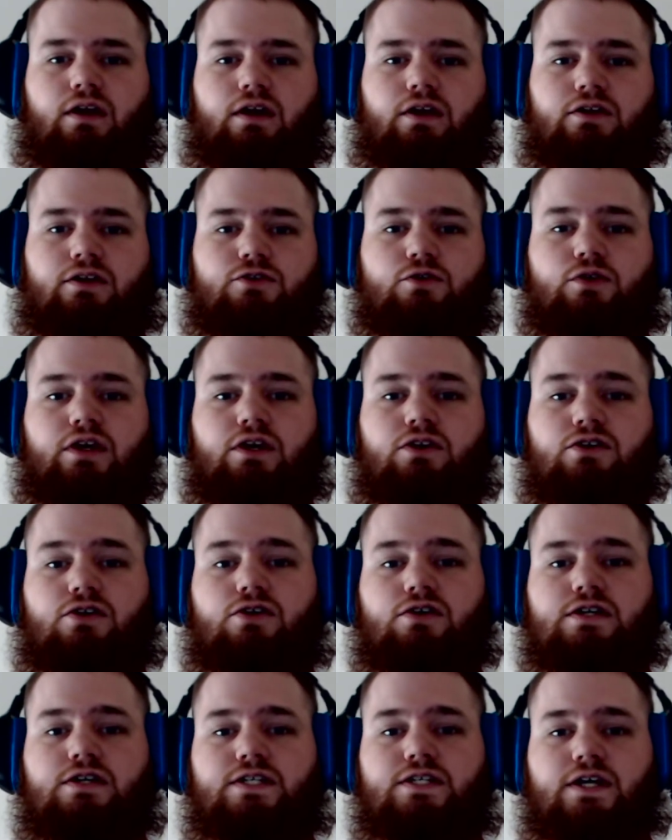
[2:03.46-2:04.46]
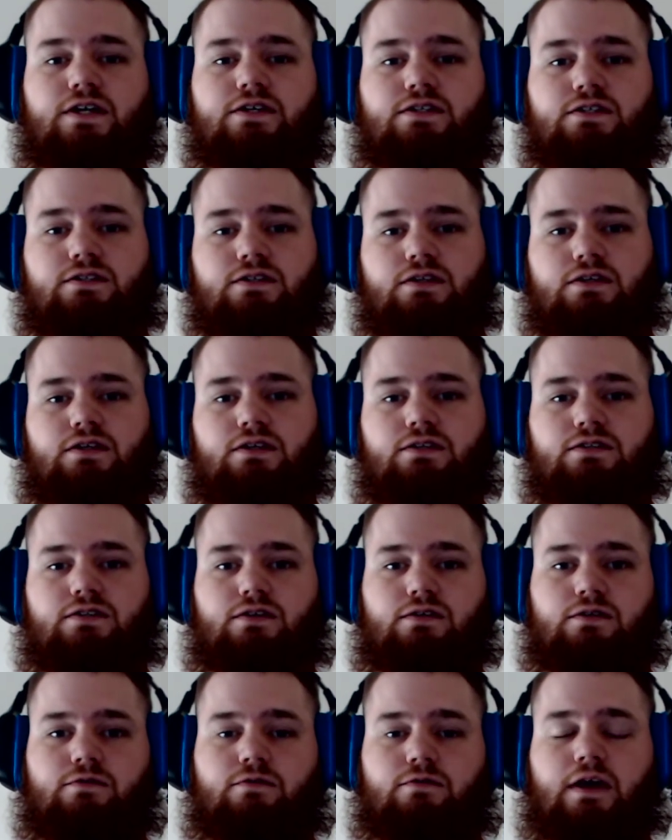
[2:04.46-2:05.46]
doing a urine test
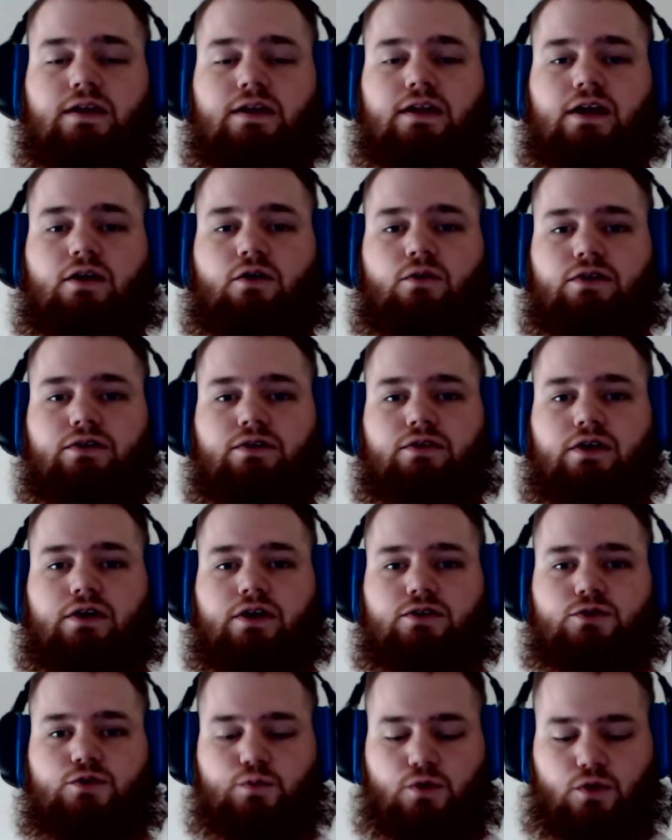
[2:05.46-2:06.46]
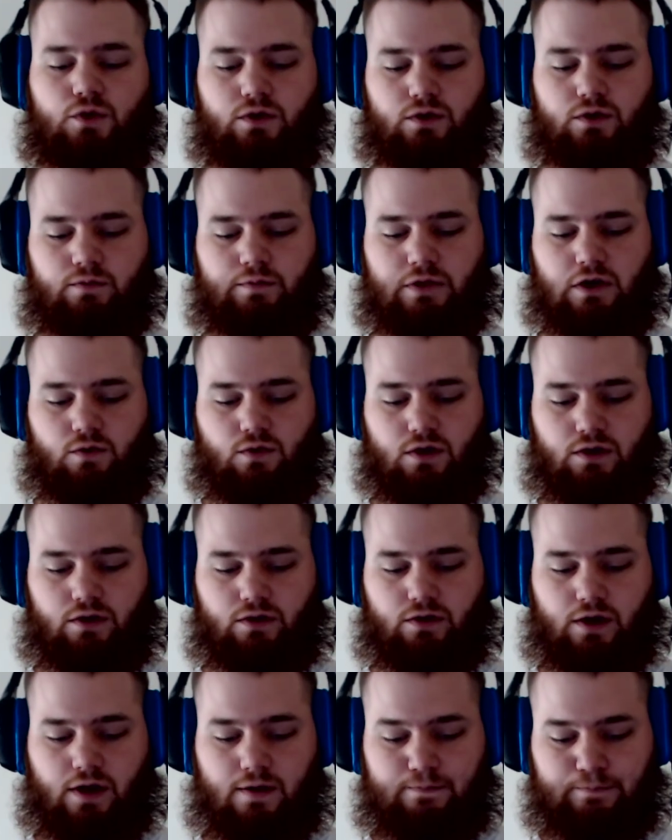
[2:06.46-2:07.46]
to find out whether or not you smoke marijuana or not.